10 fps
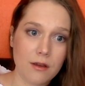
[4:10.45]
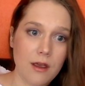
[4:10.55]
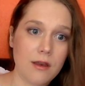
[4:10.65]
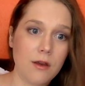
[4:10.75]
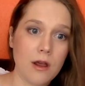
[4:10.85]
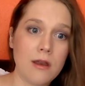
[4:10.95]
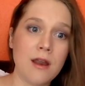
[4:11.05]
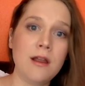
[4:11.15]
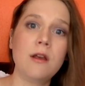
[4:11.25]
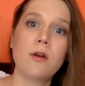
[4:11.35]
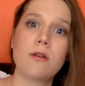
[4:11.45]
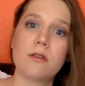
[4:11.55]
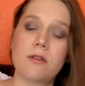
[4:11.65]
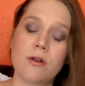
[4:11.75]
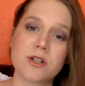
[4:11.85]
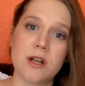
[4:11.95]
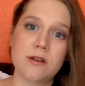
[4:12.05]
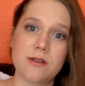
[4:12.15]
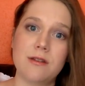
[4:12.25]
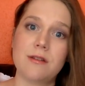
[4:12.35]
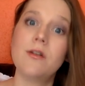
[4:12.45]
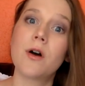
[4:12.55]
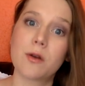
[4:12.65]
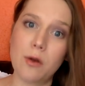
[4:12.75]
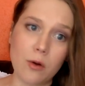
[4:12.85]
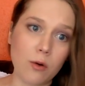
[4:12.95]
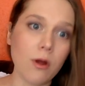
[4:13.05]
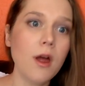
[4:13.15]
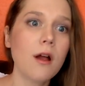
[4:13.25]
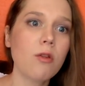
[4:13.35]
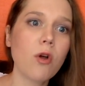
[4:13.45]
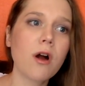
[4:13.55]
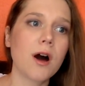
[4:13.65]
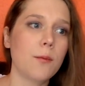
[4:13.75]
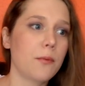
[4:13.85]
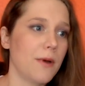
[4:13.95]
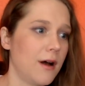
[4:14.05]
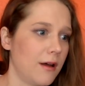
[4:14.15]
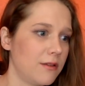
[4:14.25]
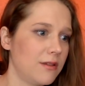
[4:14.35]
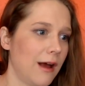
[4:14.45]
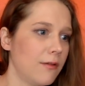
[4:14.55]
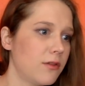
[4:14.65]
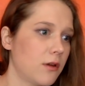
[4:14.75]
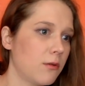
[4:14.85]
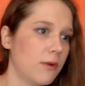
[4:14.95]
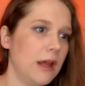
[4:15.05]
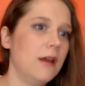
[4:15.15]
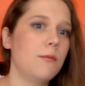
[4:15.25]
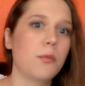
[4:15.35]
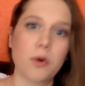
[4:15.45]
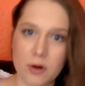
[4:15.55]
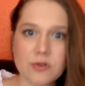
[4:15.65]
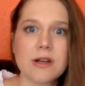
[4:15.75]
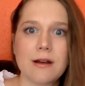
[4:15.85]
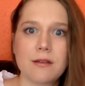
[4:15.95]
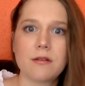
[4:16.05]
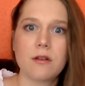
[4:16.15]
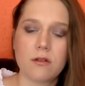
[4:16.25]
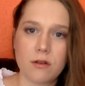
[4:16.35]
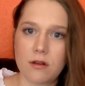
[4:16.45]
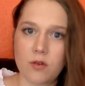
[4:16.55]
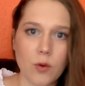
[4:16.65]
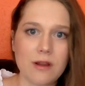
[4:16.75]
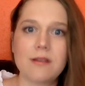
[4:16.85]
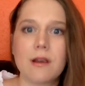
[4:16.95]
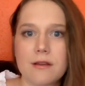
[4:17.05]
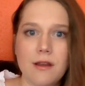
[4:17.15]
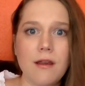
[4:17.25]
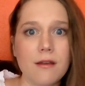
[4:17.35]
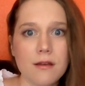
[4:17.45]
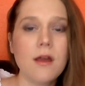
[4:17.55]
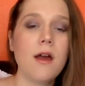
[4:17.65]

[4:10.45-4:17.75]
in any search engine that's not Google, look up South Korean protest 2016.